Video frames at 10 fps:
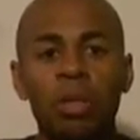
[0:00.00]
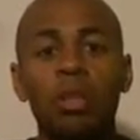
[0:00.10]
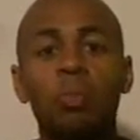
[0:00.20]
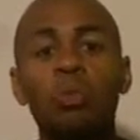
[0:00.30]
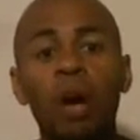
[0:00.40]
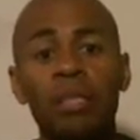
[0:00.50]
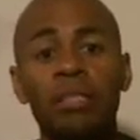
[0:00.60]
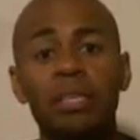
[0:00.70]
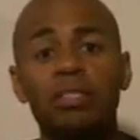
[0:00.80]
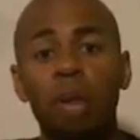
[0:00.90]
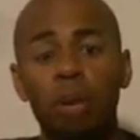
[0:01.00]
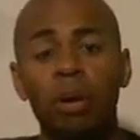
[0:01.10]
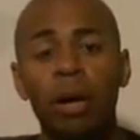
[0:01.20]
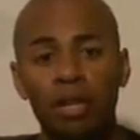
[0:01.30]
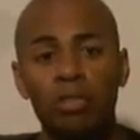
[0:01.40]
the processed
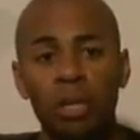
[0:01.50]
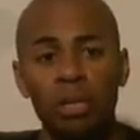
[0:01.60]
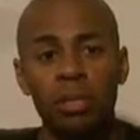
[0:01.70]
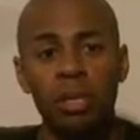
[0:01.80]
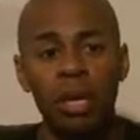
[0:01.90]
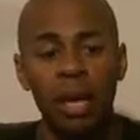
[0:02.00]
carbohydrates.